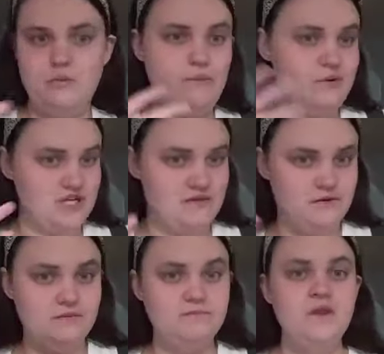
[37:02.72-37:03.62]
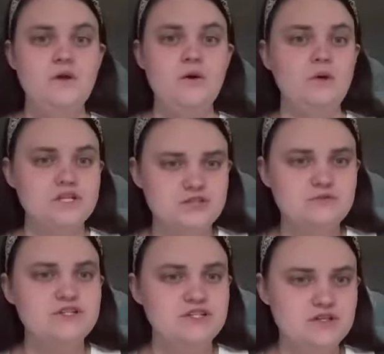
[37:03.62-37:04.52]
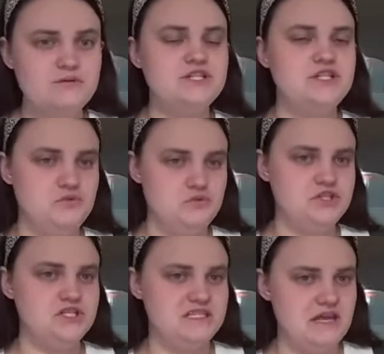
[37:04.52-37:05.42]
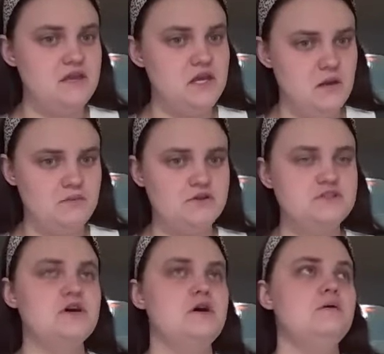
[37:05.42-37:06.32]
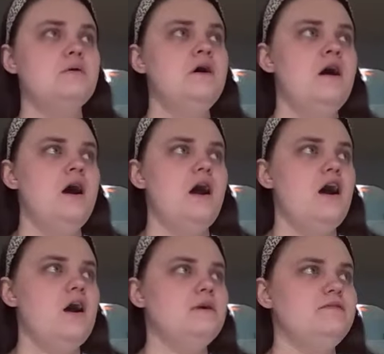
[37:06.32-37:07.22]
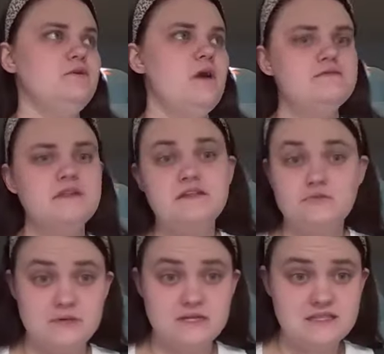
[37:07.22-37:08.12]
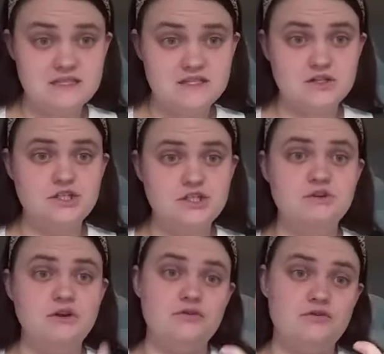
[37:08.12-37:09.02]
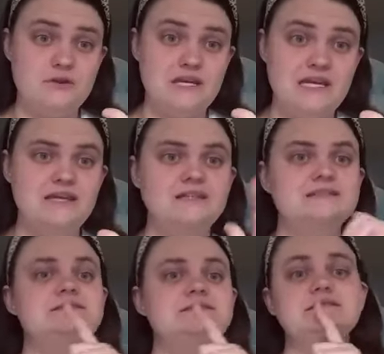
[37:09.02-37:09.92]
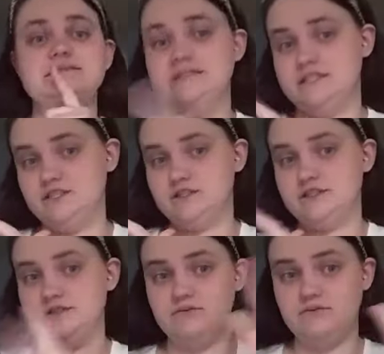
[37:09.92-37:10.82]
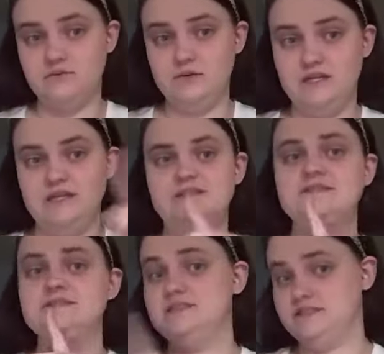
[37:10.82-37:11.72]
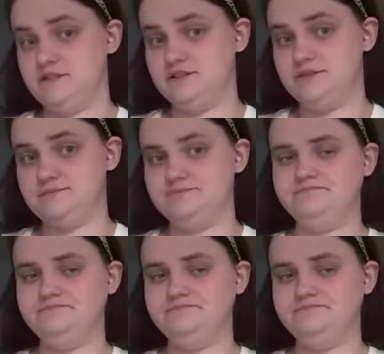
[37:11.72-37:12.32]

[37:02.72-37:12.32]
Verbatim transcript: or whichever what you would do is you would just say the number so um, if you have like three sisters you would go three sisters three sisters